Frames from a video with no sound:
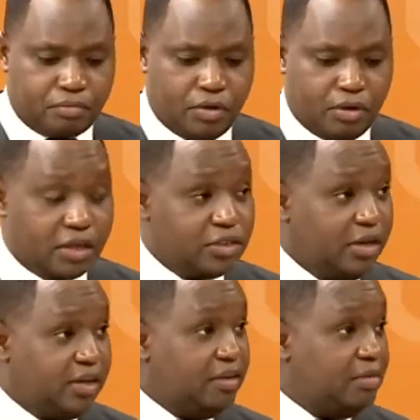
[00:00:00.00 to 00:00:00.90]
You're
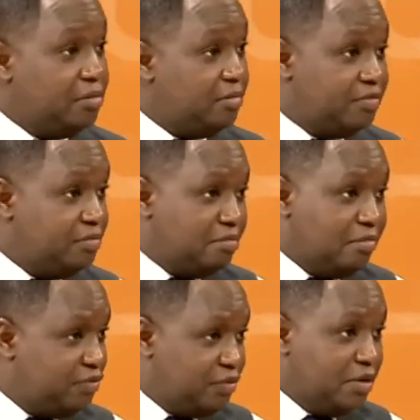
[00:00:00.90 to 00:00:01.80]
actually given
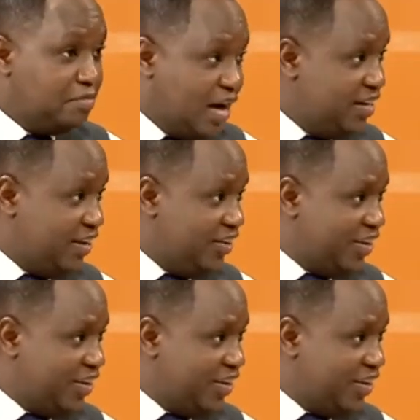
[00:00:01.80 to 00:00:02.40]
free money.